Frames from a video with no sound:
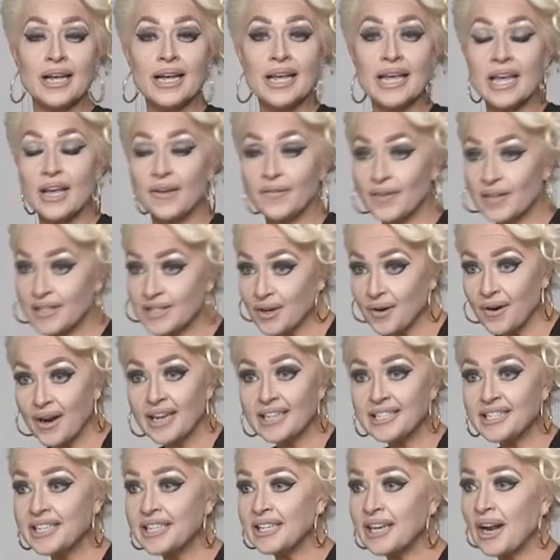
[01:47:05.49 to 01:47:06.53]
If it's our
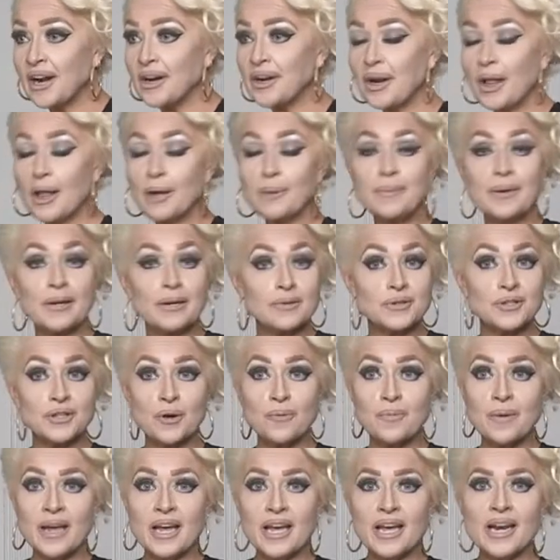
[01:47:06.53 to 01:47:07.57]
$1,800 bidder, so
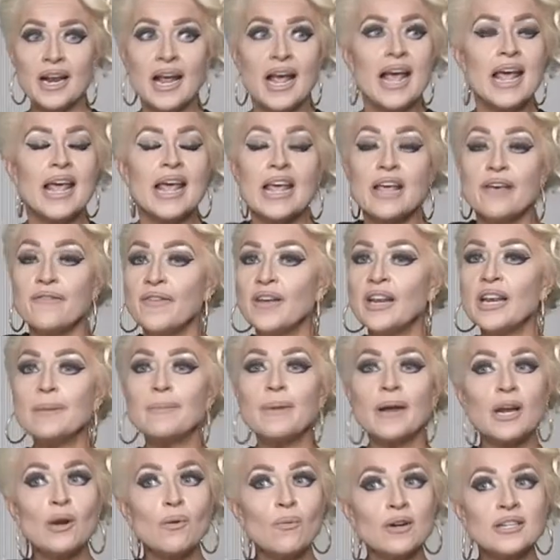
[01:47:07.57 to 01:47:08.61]
be it. If
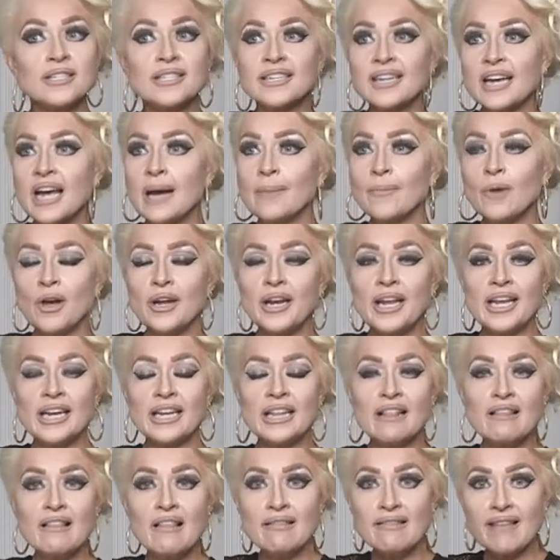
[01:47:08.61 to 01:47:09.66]
anybody wants to come on in
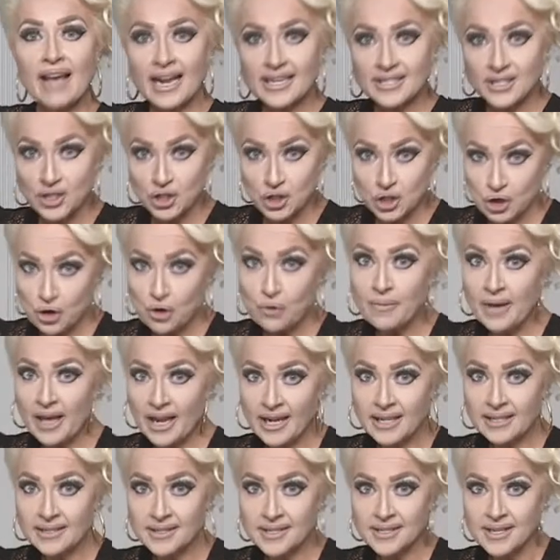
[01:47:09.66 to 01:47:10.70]
the last 2
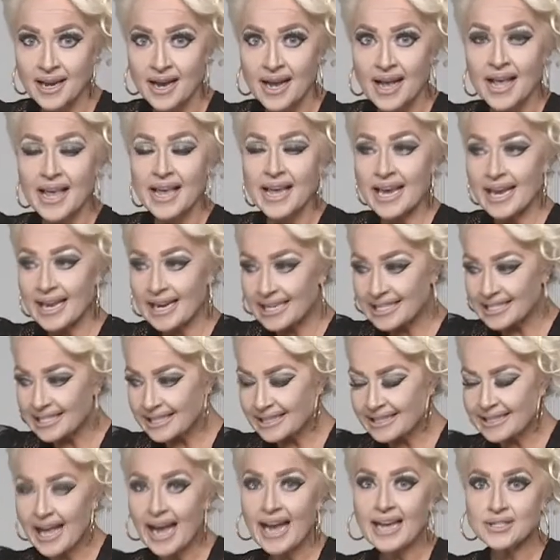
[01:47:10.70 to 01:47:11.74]
minutes, it is
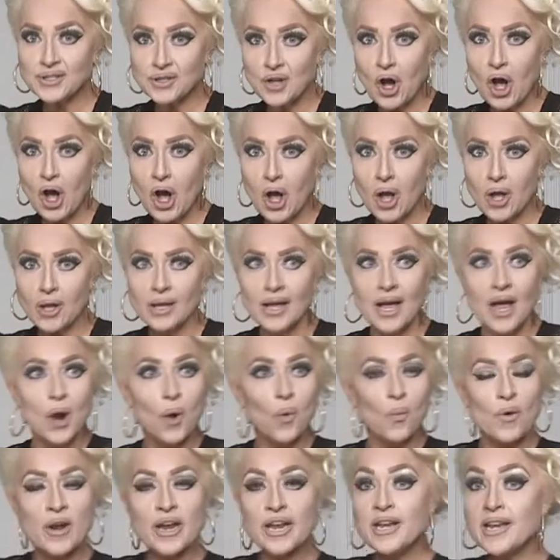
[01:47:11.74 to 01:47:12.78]
last call.
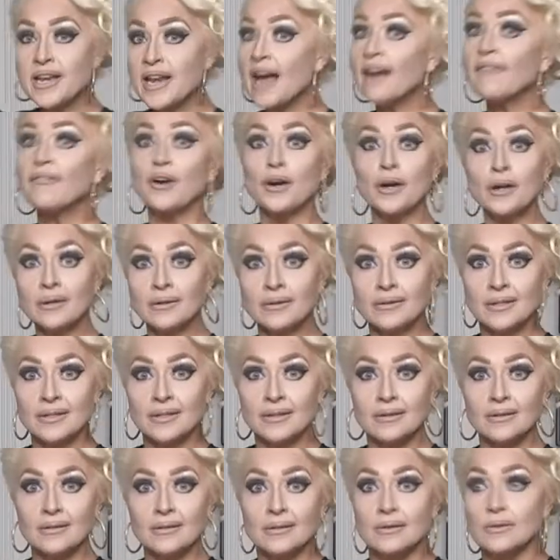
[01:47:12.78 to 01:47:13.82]

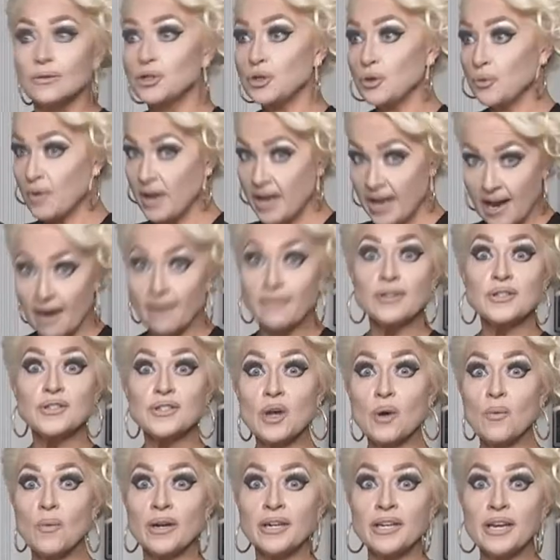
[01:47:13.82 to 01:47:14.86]
Do we ever
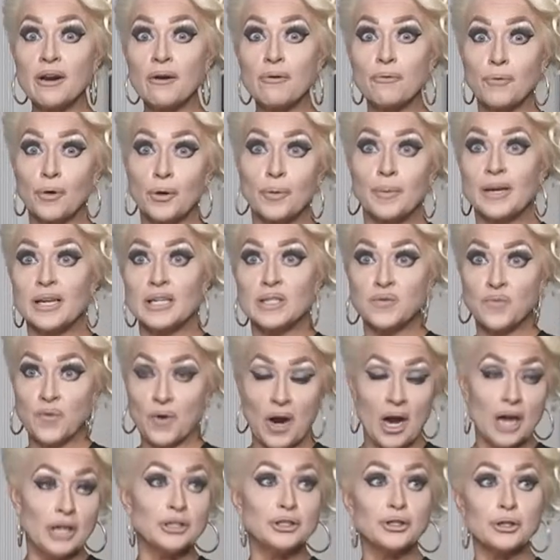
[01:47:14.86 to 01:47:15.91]
sell 1 carat rubies for
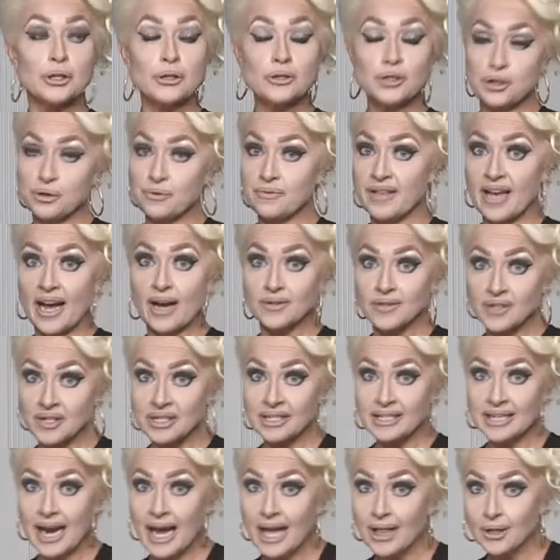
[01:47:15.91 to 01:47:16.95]
under
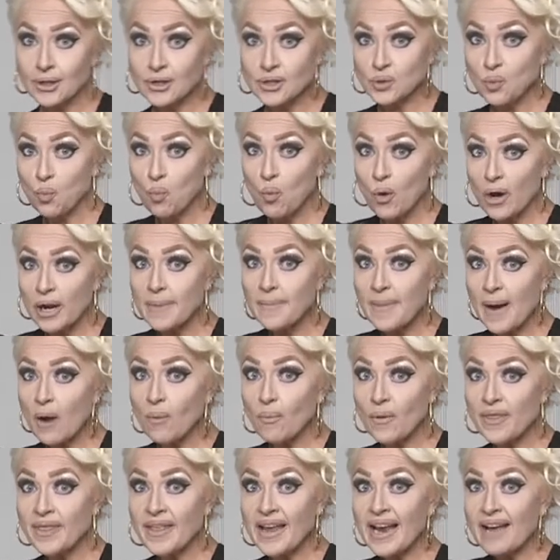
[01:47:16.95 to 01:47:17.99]
$2,000? What about
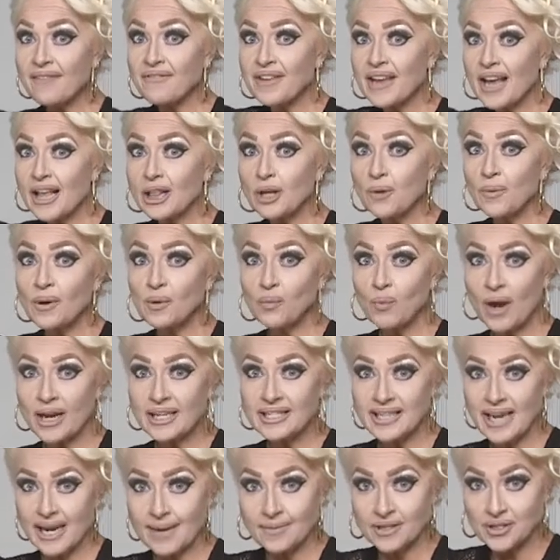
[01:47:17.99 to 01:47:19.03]
when they have yellow and white
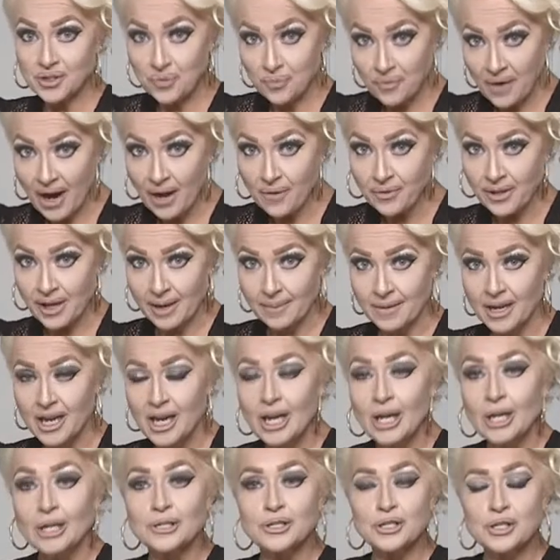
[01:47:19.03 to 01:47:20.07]
diamonds around them?
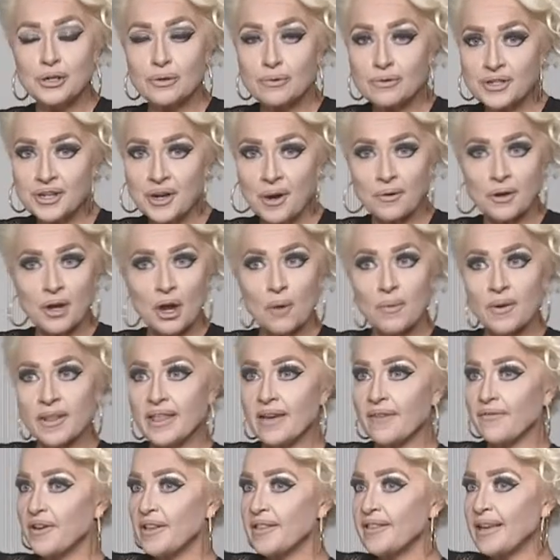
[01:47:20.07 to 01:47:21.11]
2-tone go with
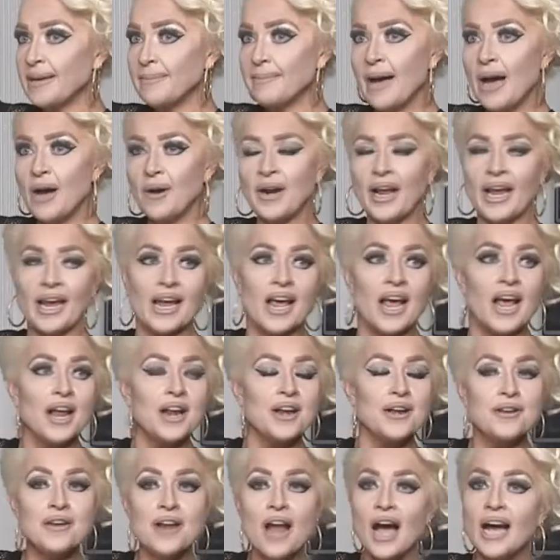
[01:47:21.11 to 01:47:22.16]
everything mounting.
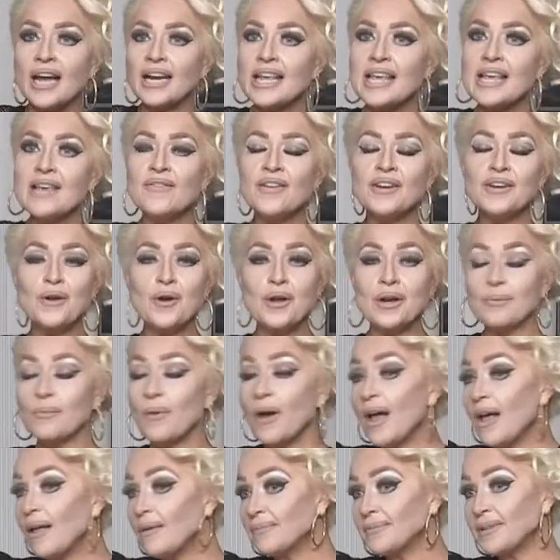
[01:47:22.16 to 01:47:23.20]
Not even good.
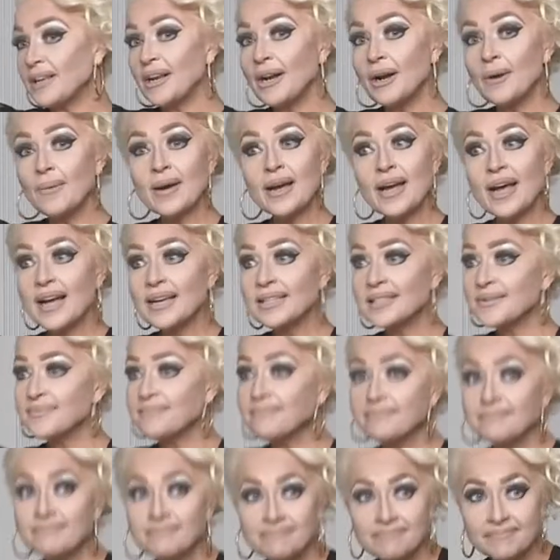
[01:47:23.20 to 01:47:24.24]
Well, you know what, guys?
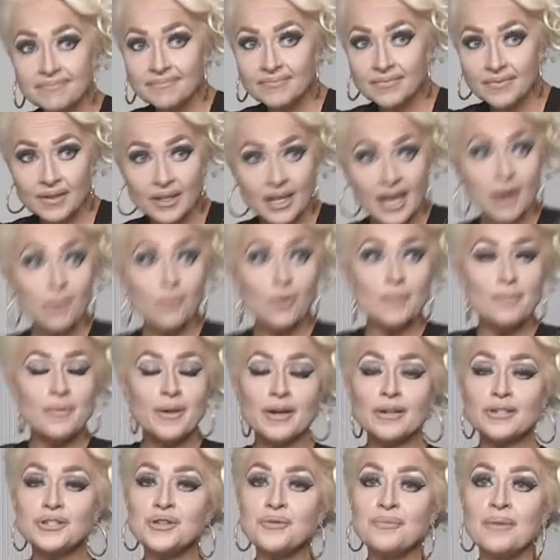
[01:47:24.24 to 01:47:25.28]
Okay, 1 bidder,
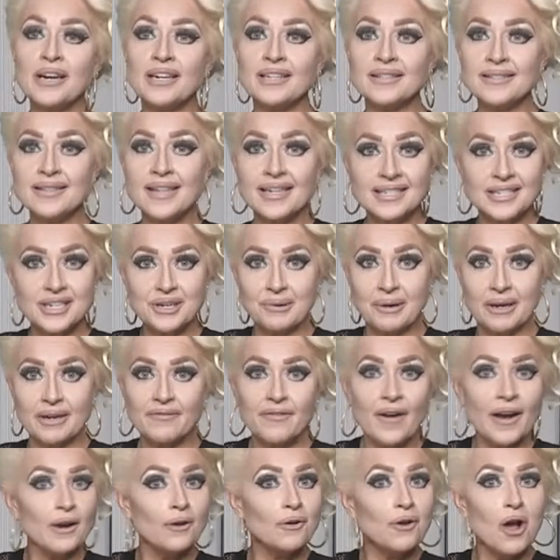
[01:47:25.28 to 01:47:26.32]
2 minutes. Let's do it.
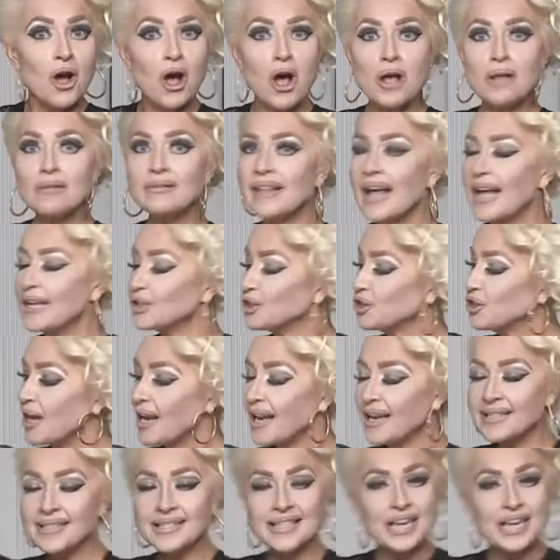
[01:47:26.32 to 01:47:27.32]
Final call, last chance.